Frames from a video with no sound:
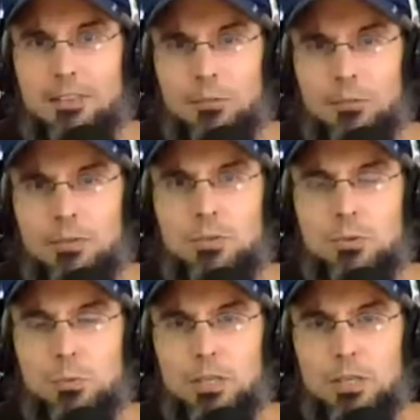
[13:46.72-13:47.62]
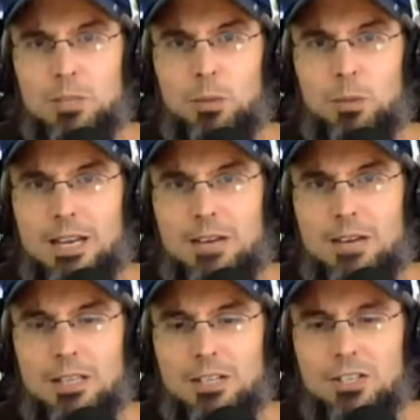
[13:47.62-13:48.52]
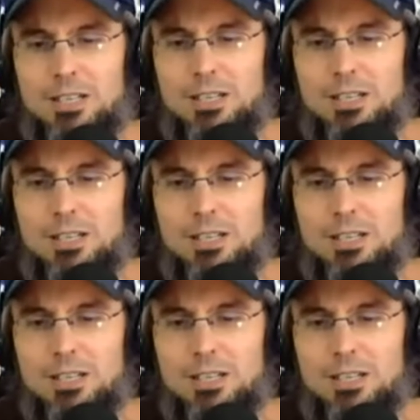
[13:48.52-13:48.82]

know, the visuals will explain everything that you need to